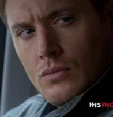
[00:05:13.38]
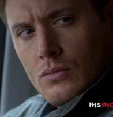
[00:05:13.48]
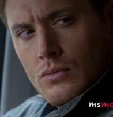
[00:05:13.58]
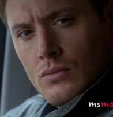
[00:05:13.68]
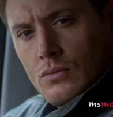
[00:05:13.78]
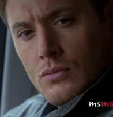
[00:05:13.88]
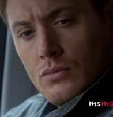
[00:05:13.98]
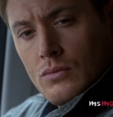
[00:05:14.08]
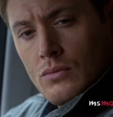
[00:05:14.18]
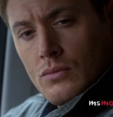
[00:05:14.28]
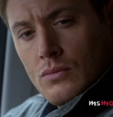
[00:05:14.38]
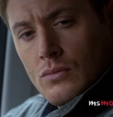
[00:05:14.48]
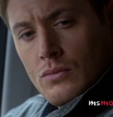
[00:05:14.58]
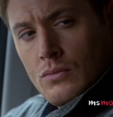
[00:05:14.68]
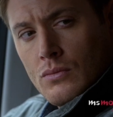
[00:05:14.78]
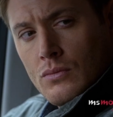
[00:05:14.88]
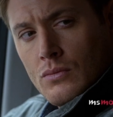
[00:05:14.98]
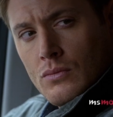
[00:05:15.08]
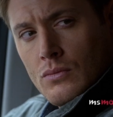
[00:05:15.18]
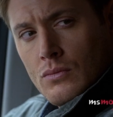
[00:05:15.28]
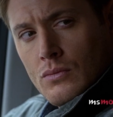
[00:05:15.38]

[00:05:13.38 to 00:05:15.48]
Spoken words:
No one is speaking in this clip.